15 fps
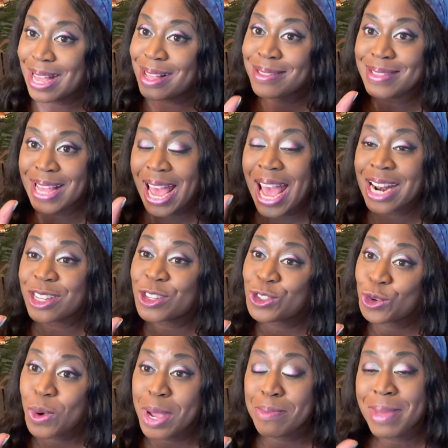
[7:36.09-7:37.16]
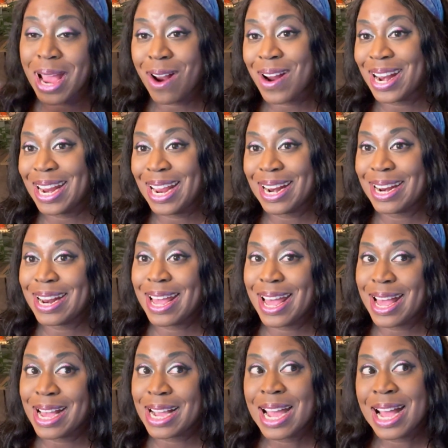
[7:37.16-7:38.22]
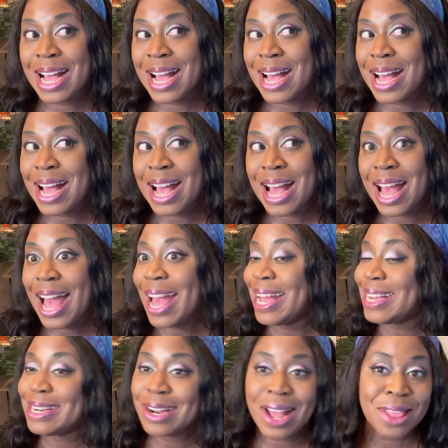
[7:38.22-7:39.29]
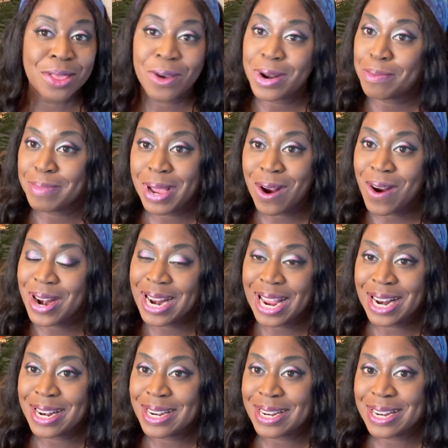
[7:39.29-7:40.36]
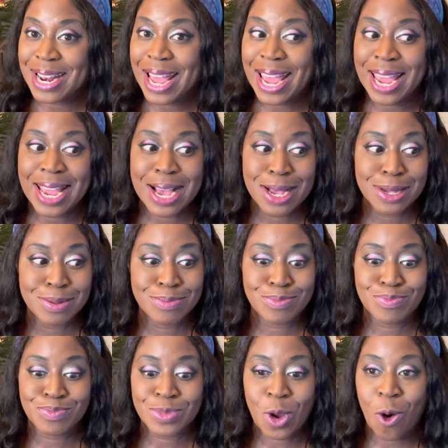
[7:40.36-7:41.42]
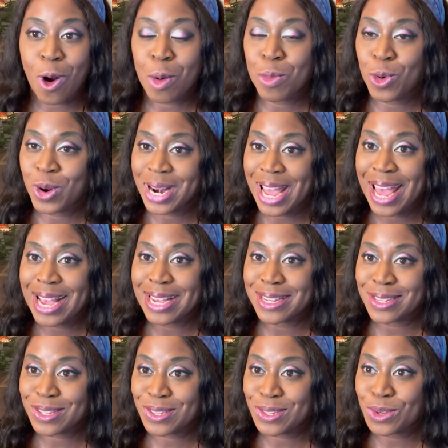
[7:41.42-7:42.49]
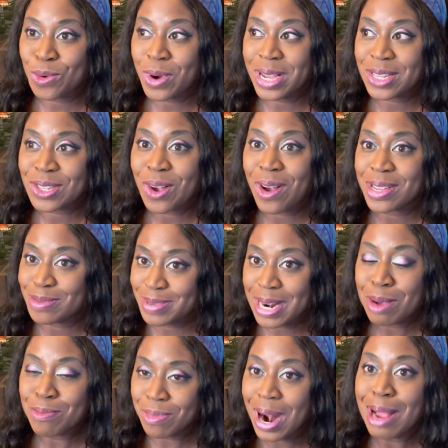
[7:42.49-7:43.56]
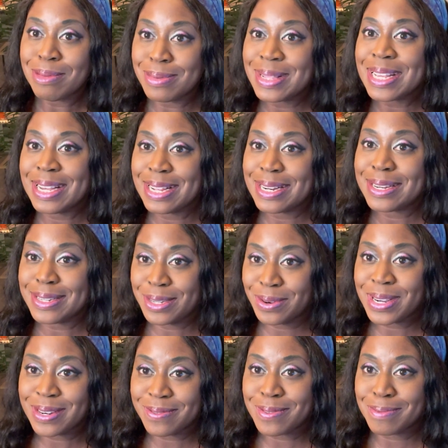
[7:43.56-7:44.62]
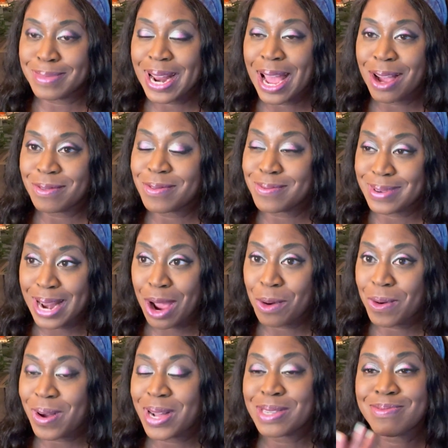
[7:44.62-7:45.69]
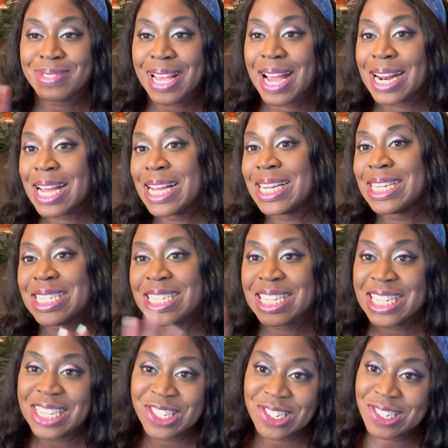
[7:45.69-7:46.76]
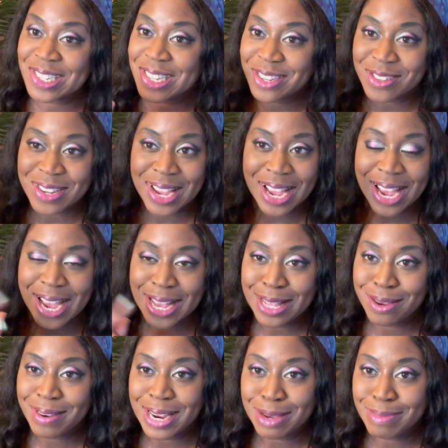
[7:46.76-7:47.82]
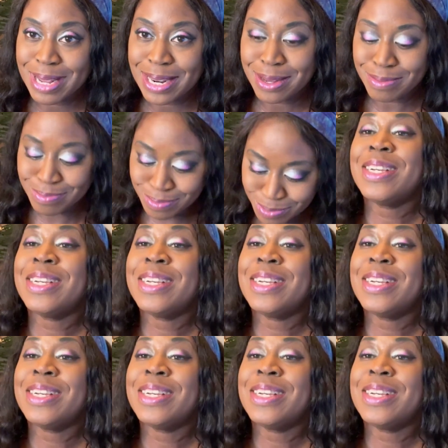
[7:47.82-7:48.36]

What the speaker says: Yeah, it had a soy marinated egg. I had not thought of marinating a hard-boiled egg in soy sauce, but I'm probably gonna do it from now on. Yeah, delicious dish, highly recommended.